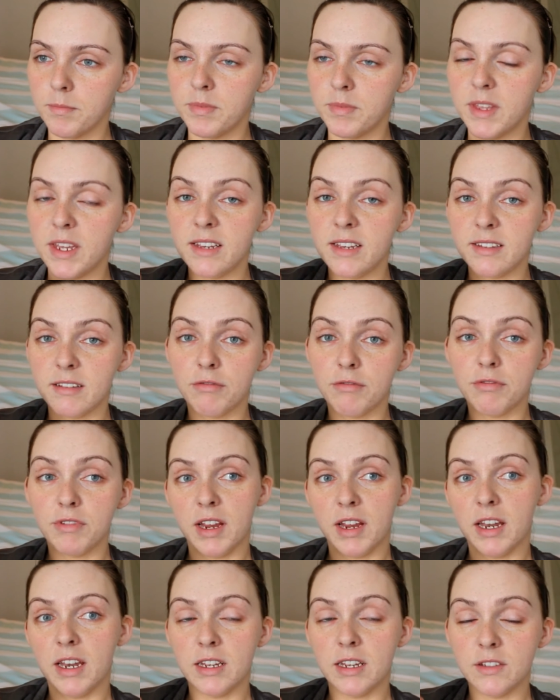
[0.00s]
These are
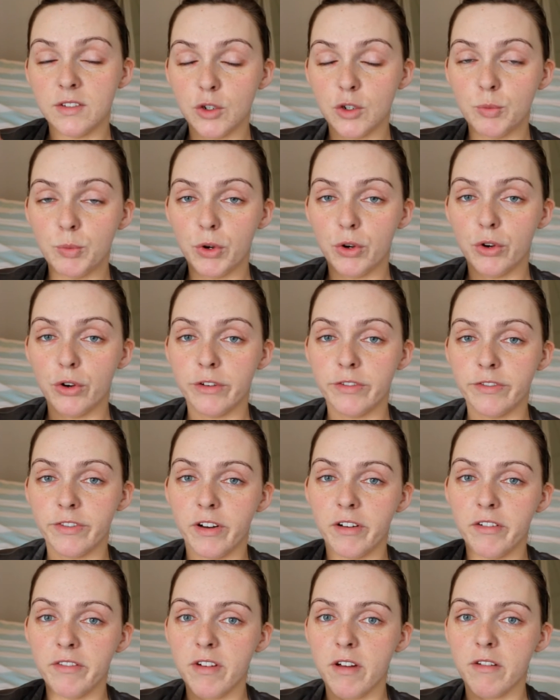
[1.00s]
really super good
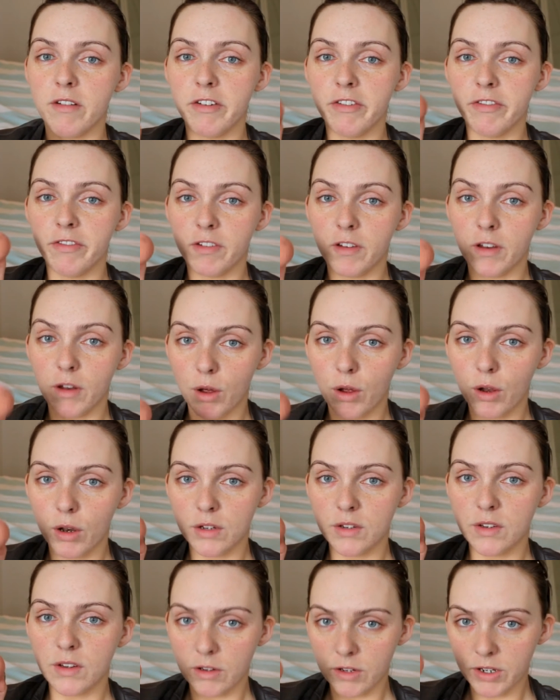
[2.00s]
for a very
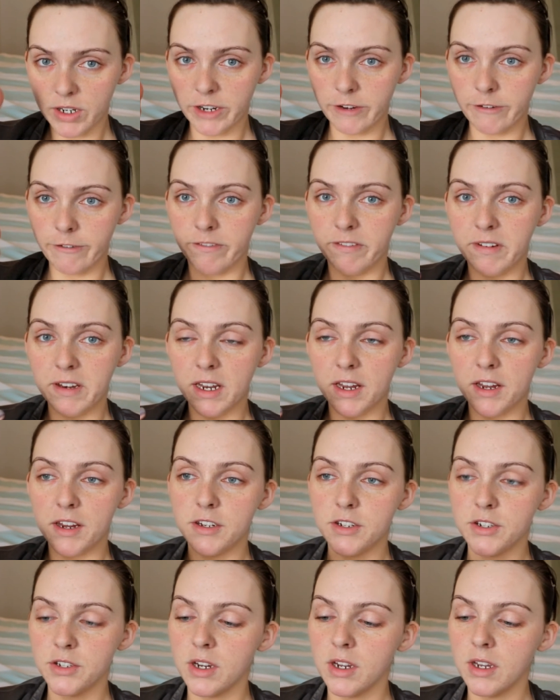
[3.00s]
flawless looking
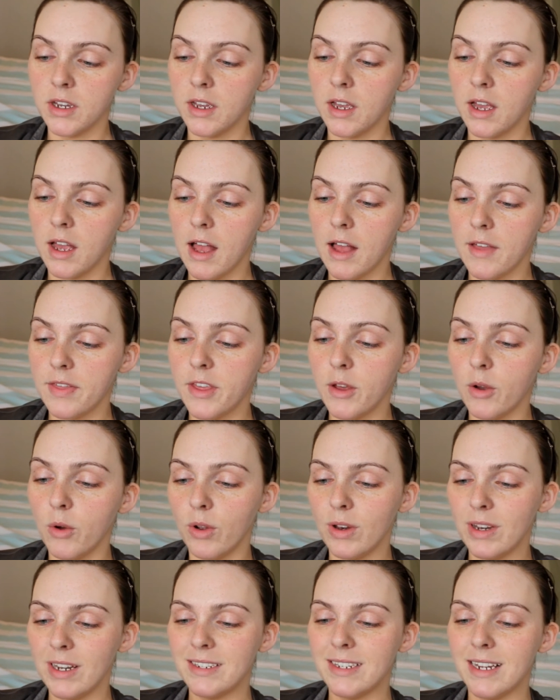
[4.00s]
finish. The
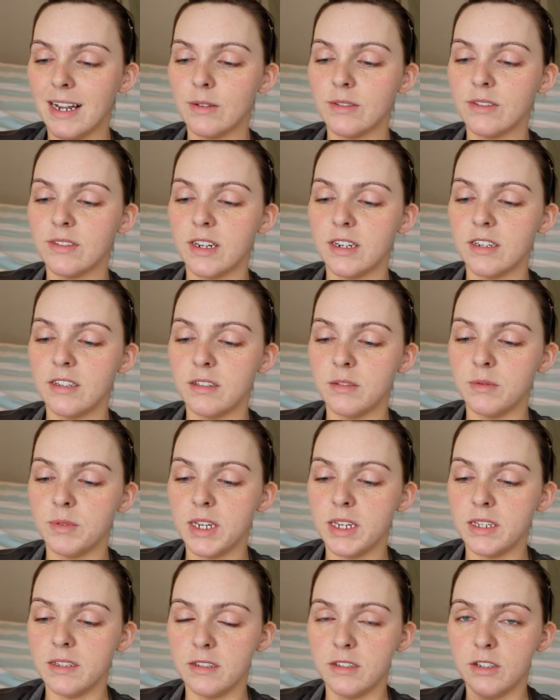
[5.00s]
only downside to
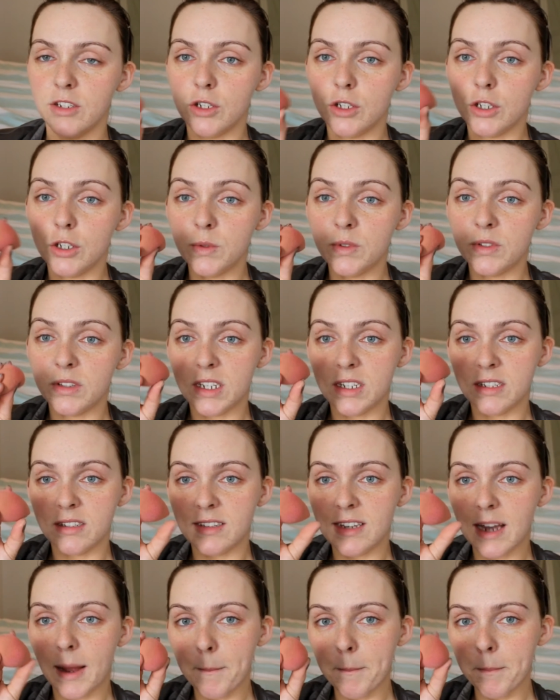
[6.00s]
it is you use these
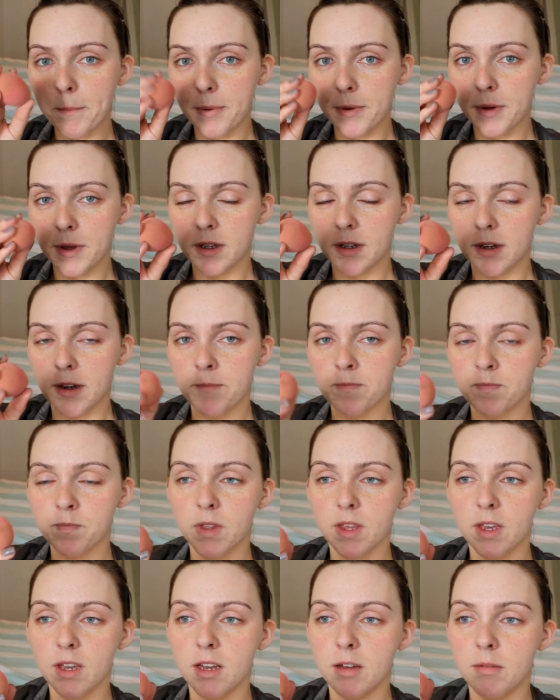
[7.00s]
damp,
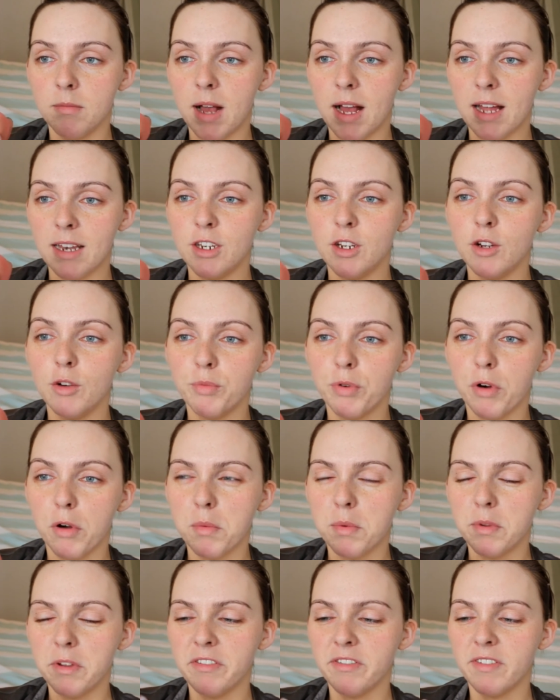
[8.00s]
and you'll
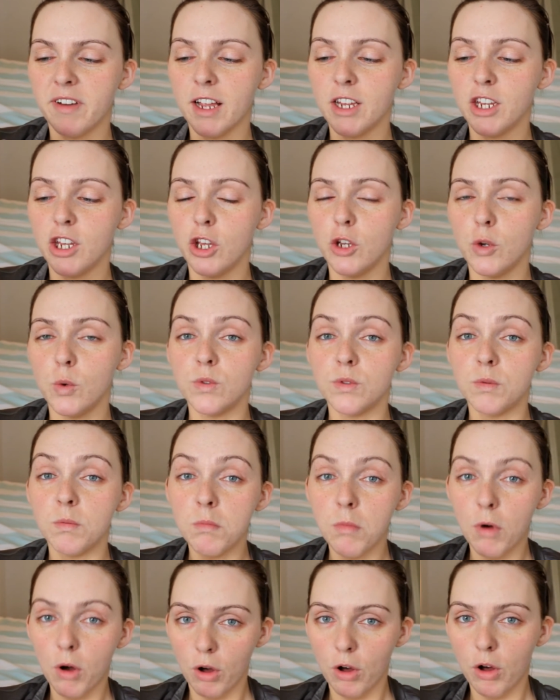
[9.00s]
probably find you use
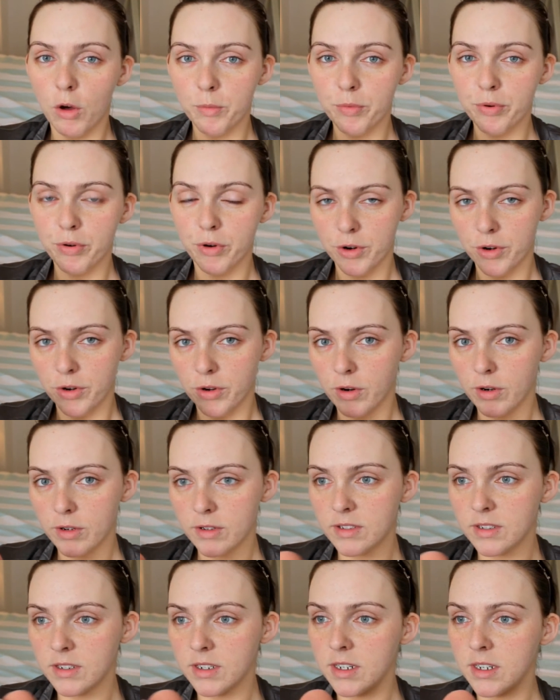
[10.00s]
more
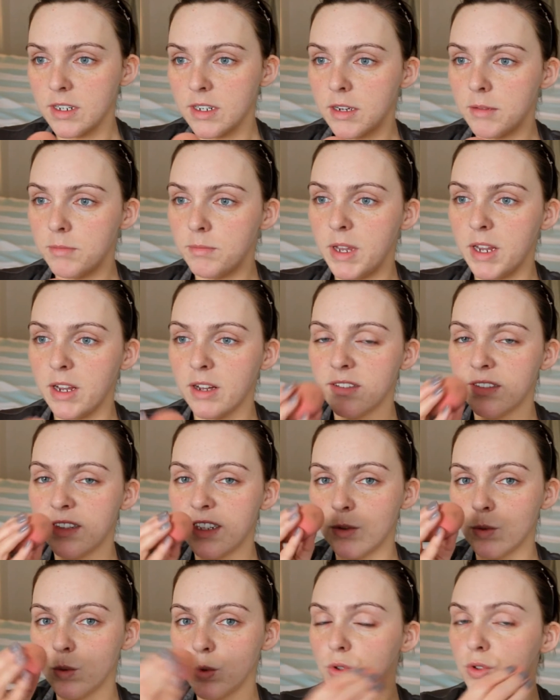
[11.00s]
product because
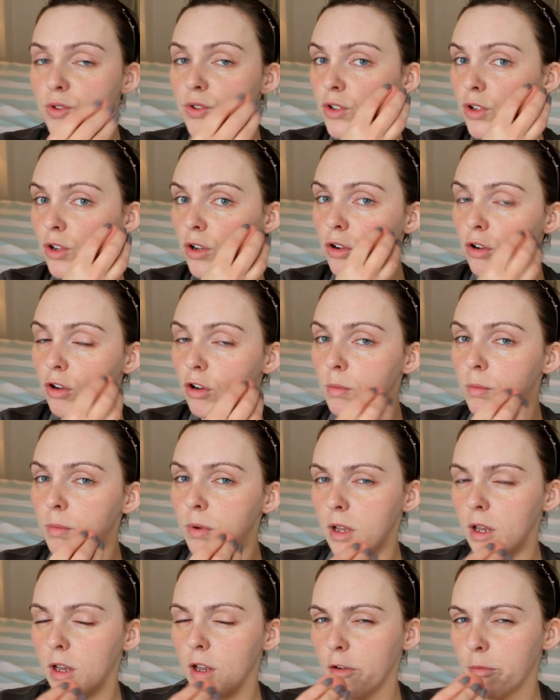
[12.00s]
this will soak up
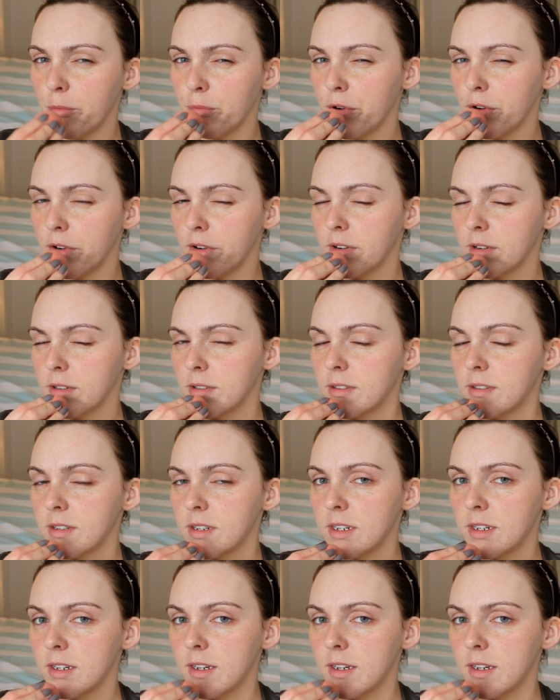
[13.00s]
a lot of product,